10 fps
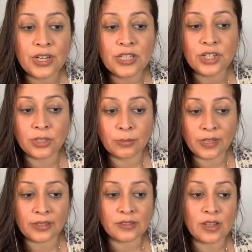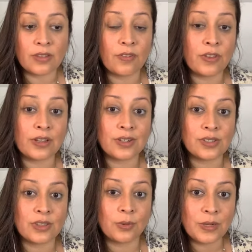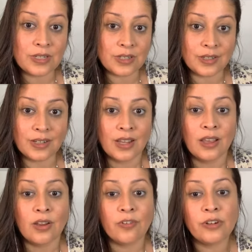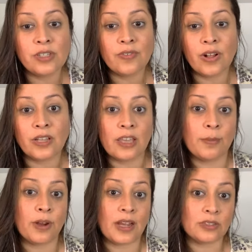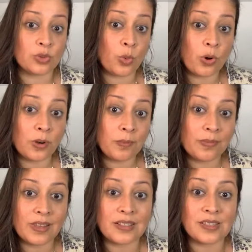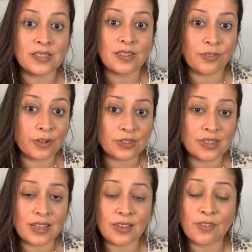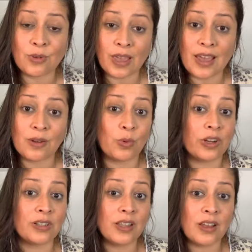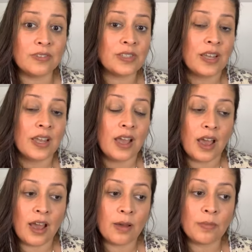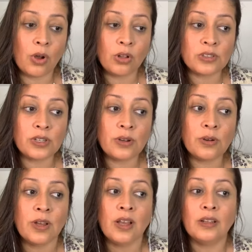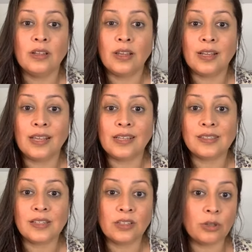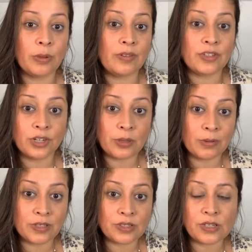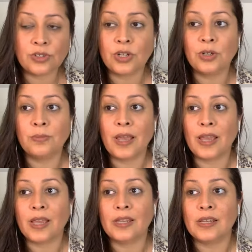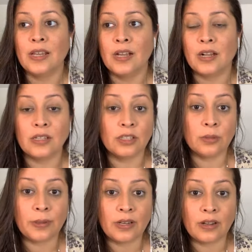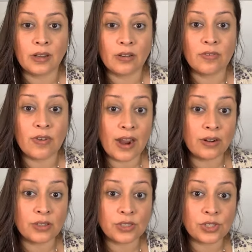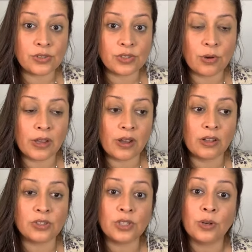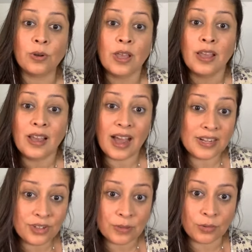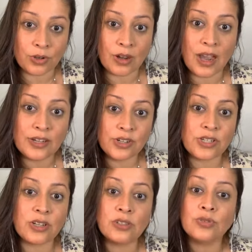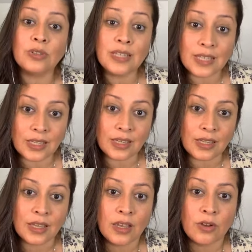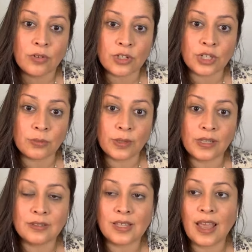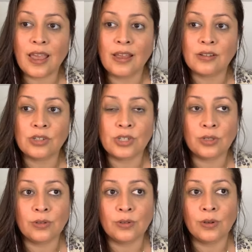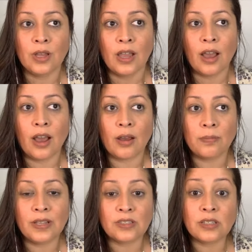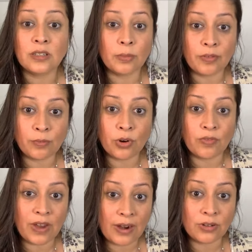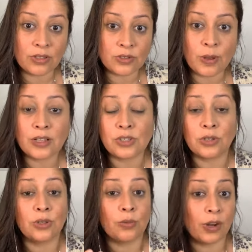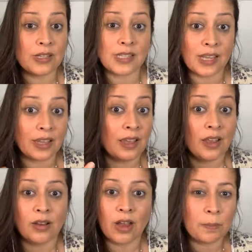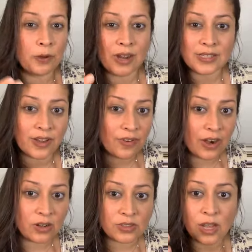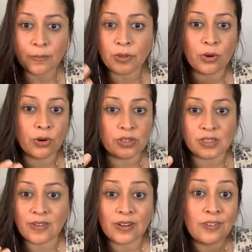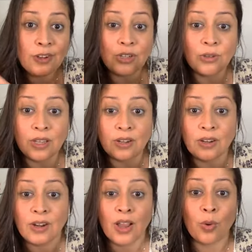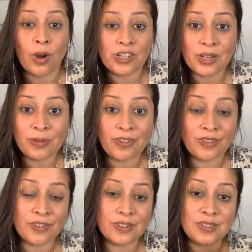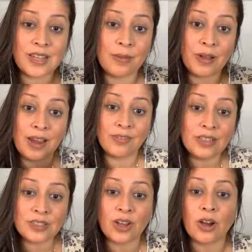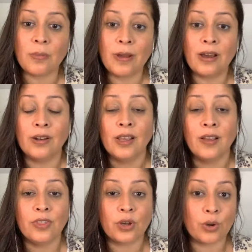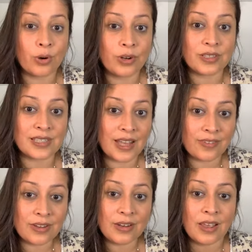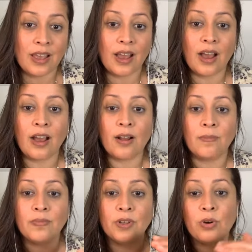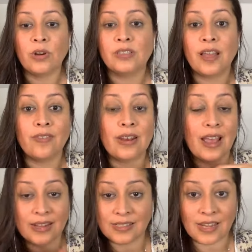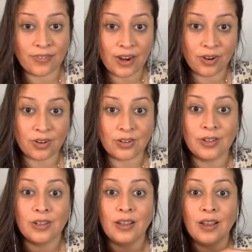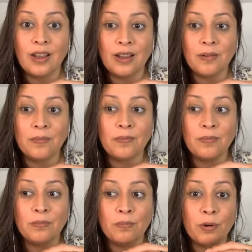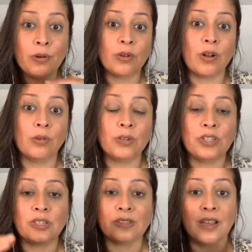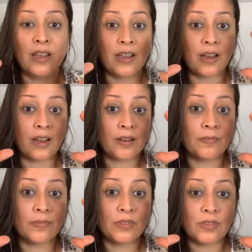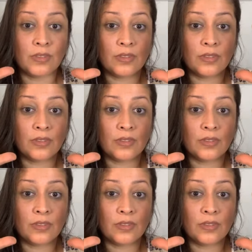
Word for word: treat chilblains on the fingers in the winter. First of all, keep your hands warm. That's the first thing. If you can, wear gloves. Um, also, it's a little bit of dirty blood syndrome and a little bit of viral issues going on. So, hydrate more. Hydration is really key for chilblains and to um, it's a little bit more viral as well. So, you want to take up your antivirals, up the core seven. If you're new here watching me for the first time, I really talk about the core seven, um, the core seven antiviral um, protocol, which is um,